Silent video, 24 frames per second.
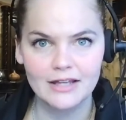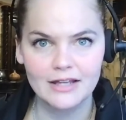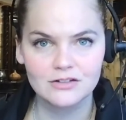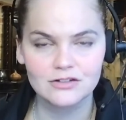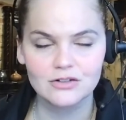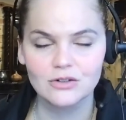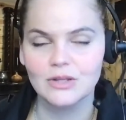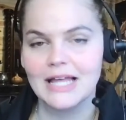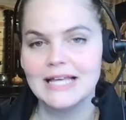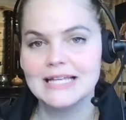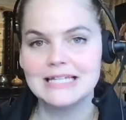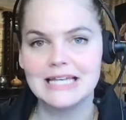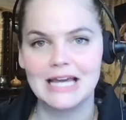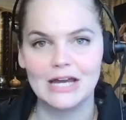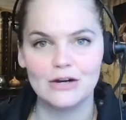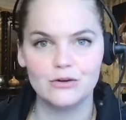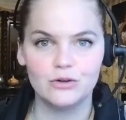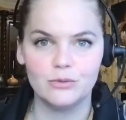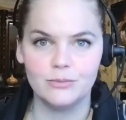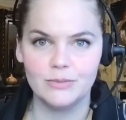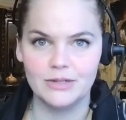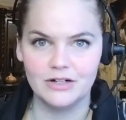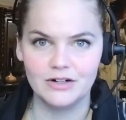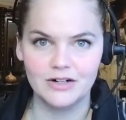So like Ken
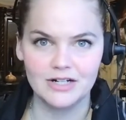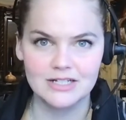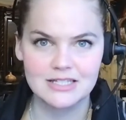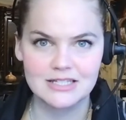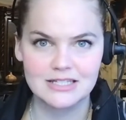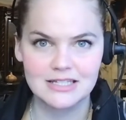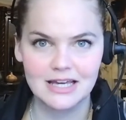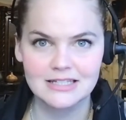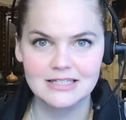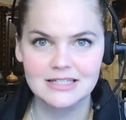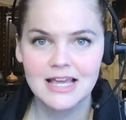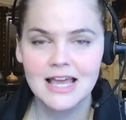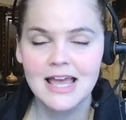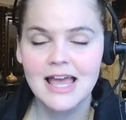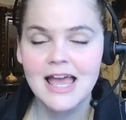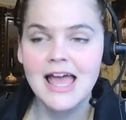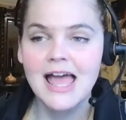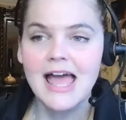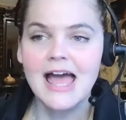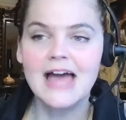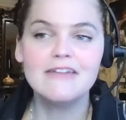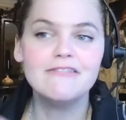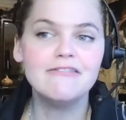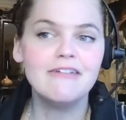Ramirez says,
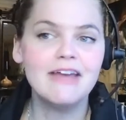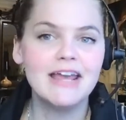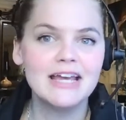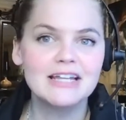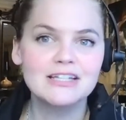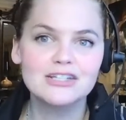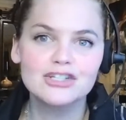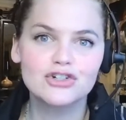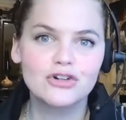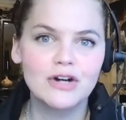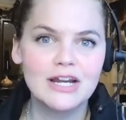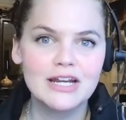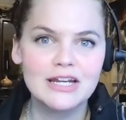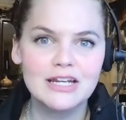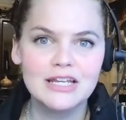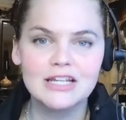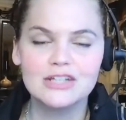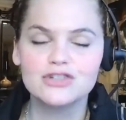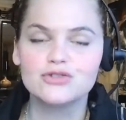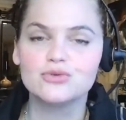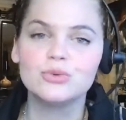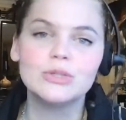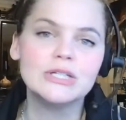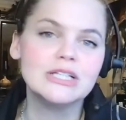advanced training
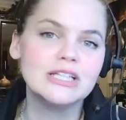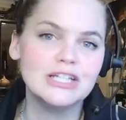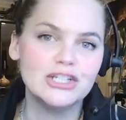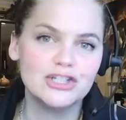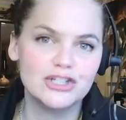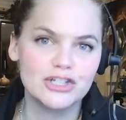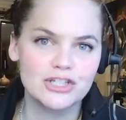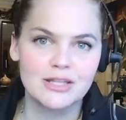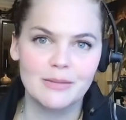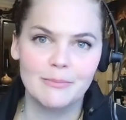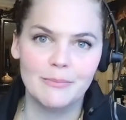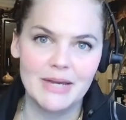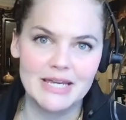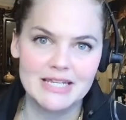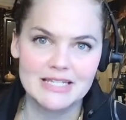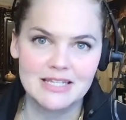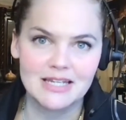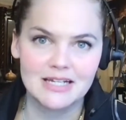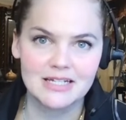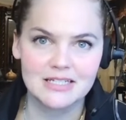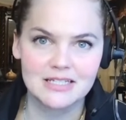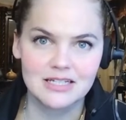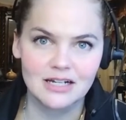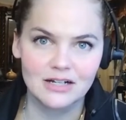is really just the
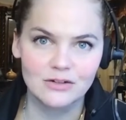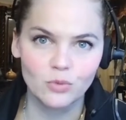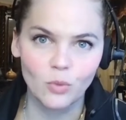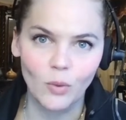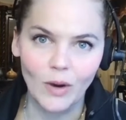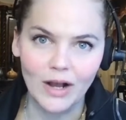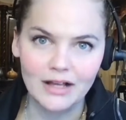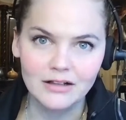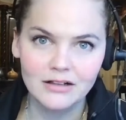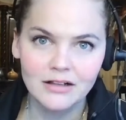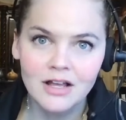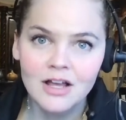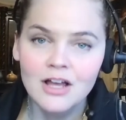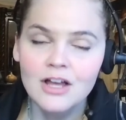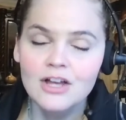basics done well.